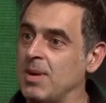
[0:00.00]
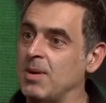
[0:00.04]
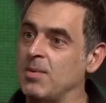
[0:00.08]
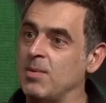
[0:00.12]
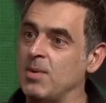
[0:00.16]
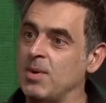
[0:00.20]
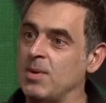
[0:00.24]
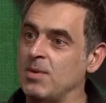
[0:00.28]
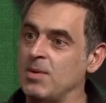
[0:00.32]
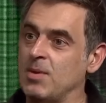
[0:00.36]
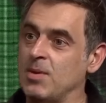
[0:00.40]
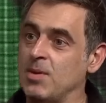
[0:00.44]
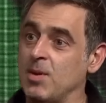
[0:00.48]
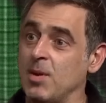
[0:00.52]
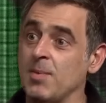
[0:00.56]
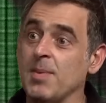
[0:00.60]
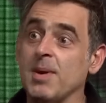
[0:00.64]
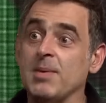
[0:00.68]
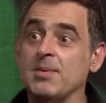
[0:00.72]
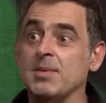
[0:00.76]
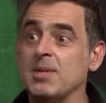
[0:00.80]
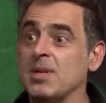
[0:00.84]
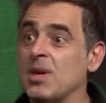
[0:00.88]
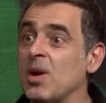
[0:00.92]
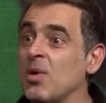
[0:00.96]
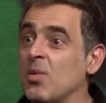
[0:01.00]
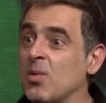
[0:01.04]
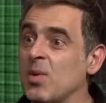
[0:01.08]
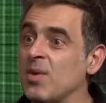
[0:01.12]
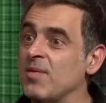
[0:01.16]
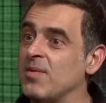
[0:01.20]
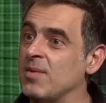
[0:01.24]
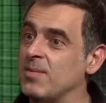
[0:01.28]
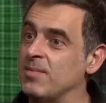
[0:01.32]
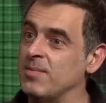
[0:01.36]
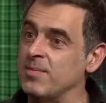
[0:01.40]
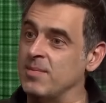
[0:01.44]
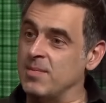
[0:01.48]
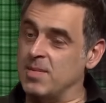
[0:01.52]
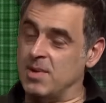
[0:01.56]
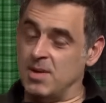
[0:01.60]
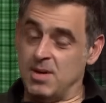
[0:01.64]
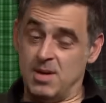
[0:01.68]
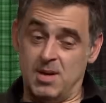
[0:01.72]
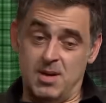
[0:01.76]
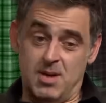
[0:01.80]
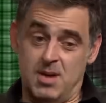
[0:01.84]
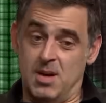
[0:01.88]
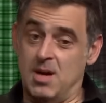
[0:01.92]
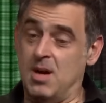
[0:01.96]
well, you've got to be able to go with them.
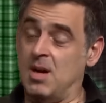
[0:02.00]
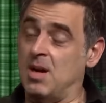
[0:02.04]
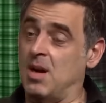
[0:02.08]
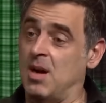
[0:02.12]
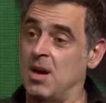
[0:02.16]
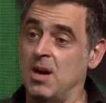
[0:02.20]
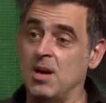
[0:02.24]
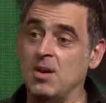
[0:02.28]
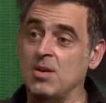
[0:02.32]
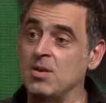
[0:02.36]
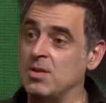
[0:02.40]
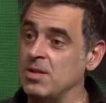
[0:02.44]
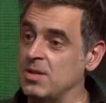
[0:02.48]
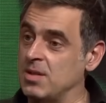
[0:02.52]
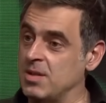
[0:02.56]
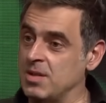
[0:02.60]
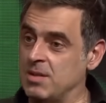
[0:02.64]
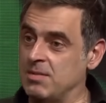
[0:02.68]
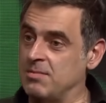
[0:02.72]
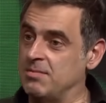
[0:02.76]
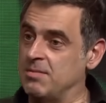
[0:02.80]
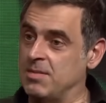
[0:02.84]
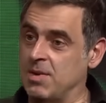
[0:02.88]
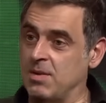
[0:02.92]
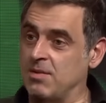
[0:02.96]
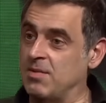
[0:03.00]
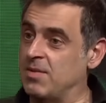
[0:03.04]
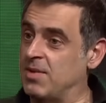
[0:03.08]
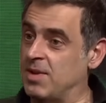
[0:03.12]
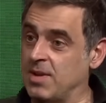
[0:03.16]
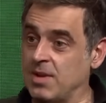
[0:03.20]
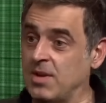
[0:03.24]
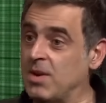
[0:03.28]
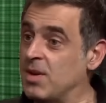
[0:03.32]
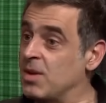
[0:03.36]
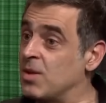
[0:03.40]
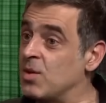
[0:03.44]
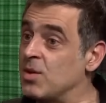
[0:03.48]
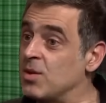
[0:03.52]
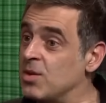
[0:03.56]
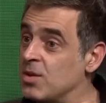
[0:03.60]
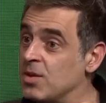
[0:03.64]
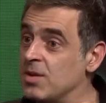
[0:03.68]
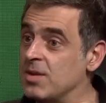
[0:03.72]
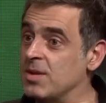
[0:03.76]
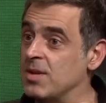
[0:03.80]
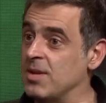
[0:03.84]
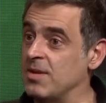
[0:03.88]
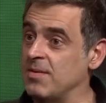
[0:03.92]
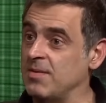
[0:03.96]
And I honestly don't think I
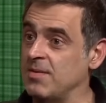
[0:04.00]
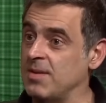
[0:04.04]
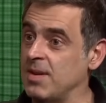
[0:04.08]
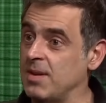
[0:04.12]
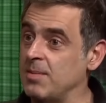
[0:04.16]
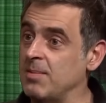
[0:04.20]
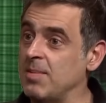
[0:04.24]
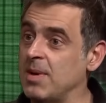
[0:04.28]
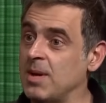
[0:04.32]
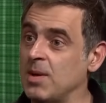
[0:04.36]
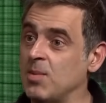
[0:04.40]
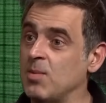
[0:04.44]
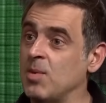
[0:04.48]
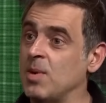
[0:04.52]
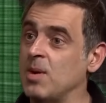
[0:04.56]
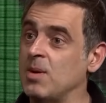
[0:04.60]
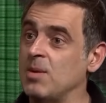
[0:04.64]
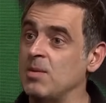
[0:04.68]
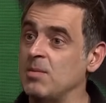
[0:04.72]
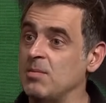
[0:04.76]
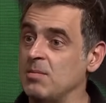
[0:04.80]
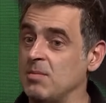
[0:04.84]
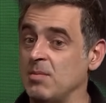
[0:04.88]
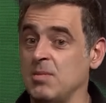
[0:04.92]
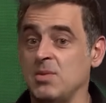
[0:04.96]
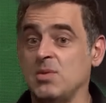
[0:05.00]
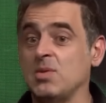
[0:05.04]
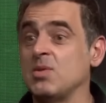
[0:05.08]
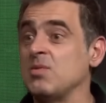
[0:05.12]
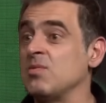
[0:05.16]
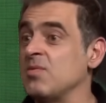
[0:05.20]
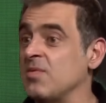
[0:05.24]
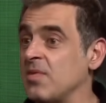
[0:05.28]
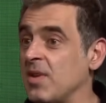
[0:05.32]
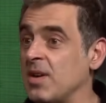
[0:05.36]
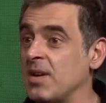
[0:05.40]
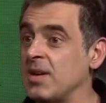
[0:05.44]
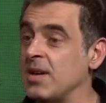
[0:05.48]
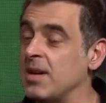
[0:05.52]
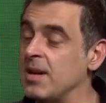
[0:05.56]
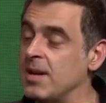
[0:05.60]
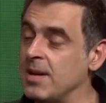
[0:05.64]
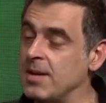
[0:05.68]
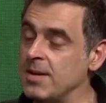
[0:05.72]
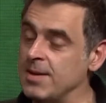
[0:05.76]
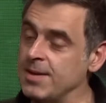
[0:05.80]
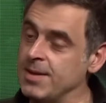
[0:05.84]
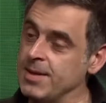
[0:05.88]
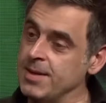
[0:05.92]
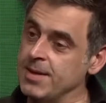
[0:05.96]
could if they played well. We'll soon find
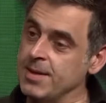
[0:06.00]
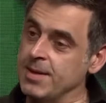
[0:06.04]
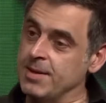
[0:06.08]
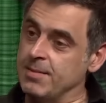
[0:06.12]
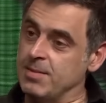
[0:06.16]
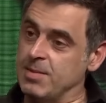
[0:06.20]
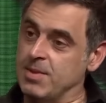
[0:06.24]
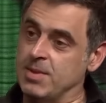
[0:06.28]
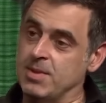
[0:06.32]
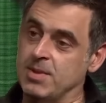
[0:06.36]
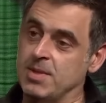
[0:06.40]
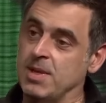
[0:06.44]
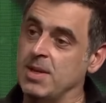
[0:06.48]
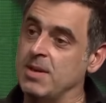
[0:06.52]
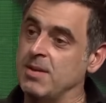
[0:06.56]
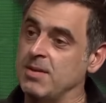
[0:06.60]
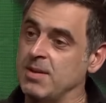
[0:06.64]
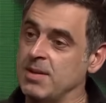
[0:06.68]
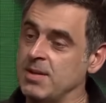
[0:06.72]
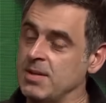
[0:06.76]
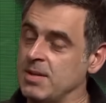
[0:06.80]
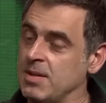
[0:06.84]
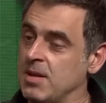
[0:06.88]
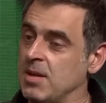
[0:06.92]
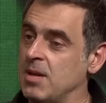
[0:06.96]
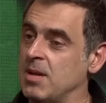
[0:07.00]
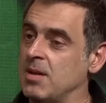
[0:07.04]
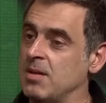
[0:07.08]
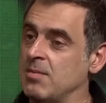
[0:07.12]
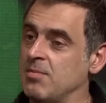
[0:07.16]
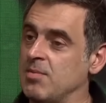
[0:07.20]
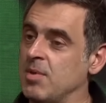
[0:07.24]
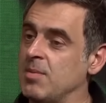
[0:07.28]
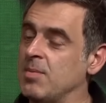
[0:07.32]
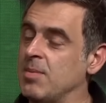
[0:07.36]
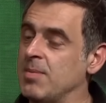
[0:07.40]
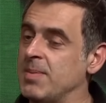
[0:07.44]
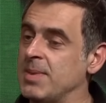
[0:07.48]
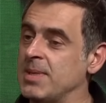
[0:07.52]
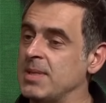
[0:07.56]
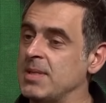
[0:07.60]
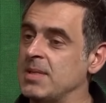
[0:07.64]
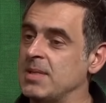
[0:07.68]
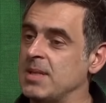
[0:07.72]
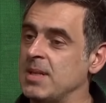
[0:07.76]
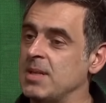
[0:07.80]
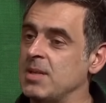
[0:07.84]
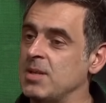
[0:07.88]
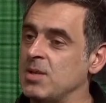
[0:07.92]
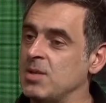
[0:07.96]
out. Because now it's like proper
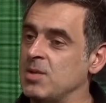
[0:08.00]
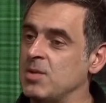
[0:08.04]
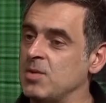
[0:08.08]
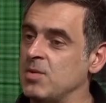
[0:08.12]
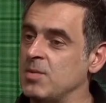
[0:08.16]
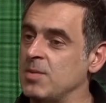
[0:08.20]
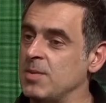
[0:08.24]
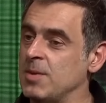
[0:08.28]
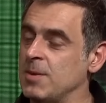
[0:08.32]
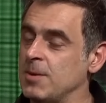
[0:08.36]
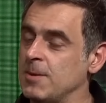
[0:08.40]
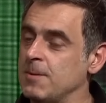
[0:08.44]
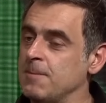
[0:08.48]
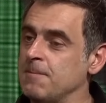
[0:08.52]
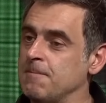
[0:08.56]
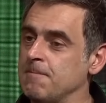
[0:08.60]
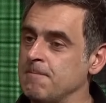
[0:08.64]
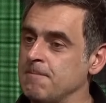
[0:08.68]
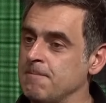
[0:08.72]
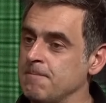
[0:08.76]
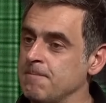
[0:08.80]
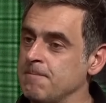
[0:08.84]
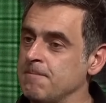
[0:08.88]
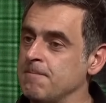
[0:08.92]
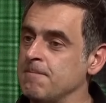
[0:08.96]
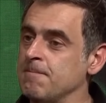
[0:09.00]
business end of the tournament, you know. Is